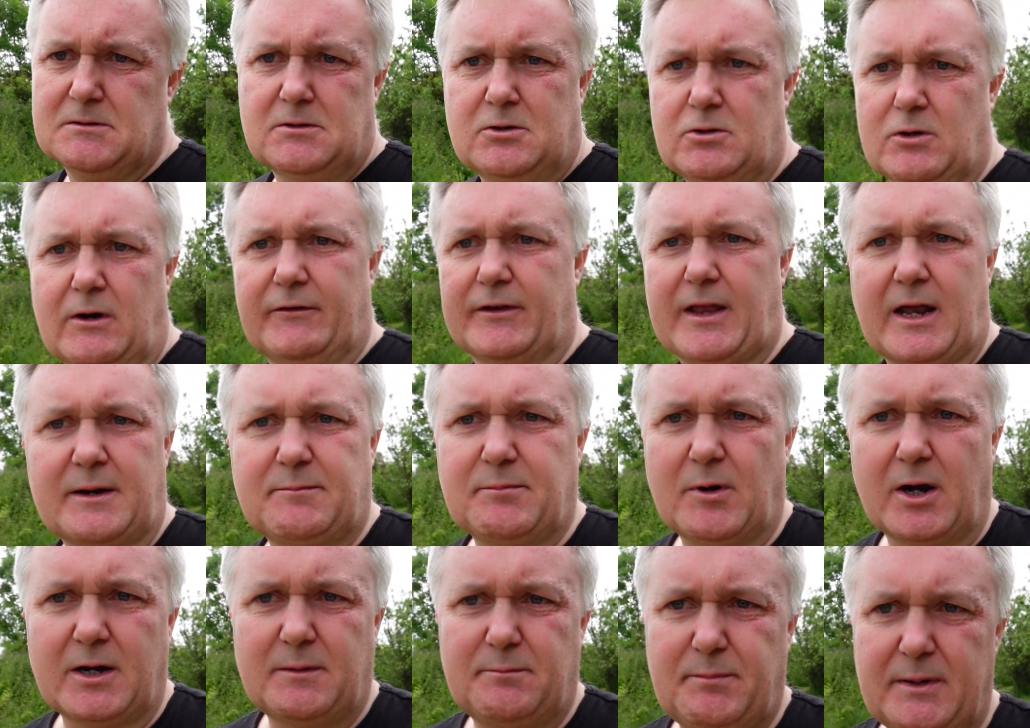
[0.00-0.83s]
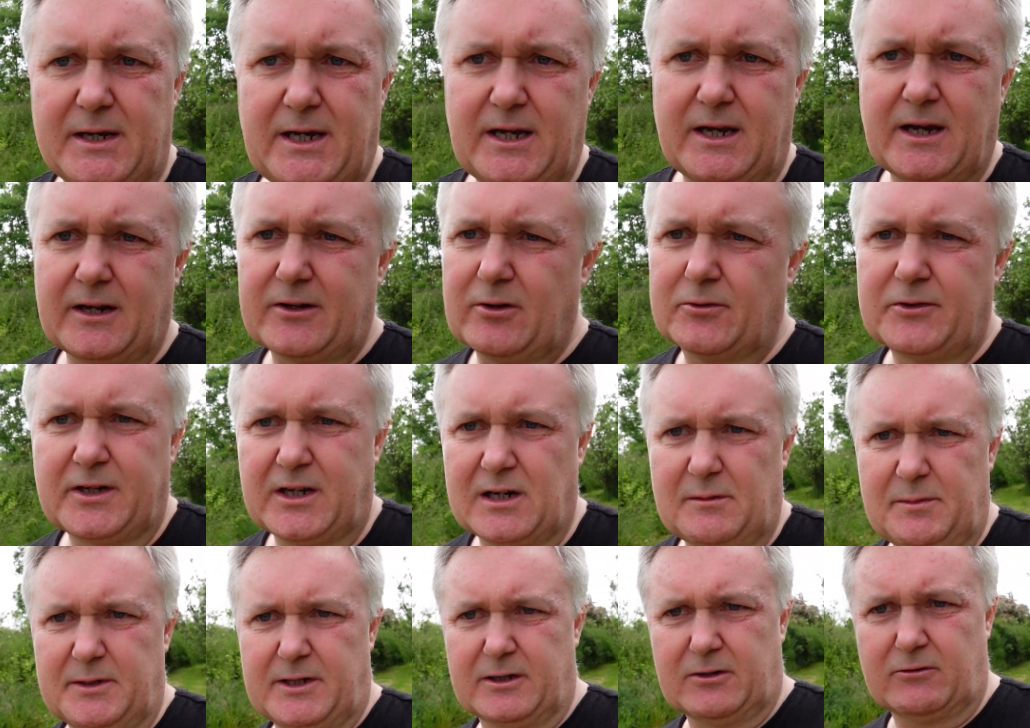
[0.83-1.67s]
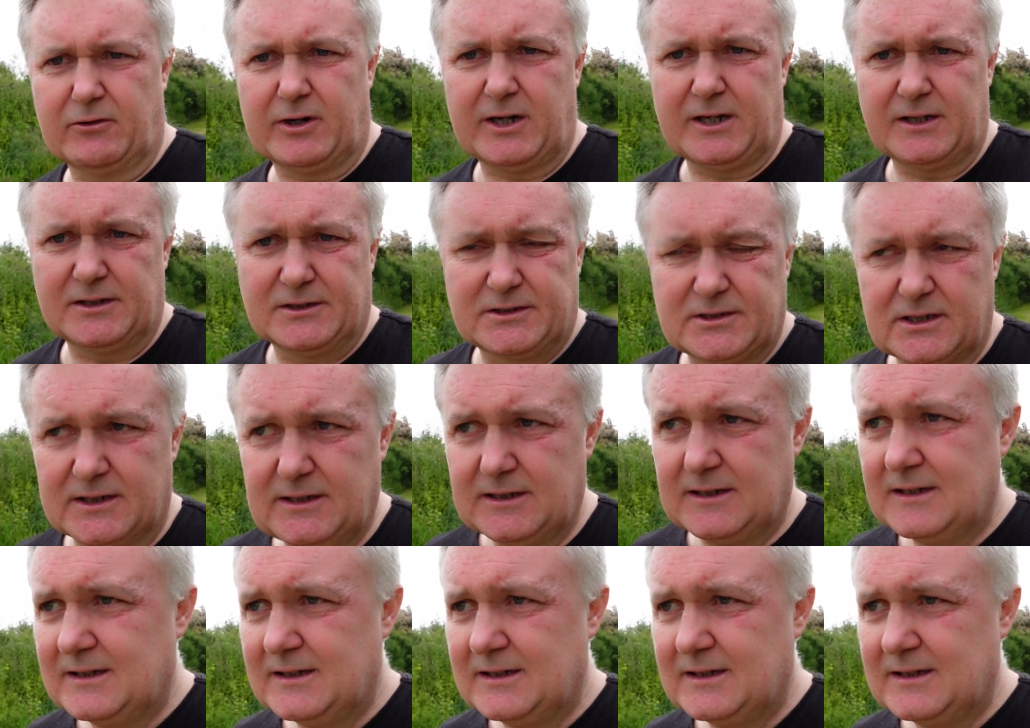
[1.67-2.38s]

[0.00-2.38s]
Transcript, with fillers: whoever that might be. I don't think it'll be the Greens.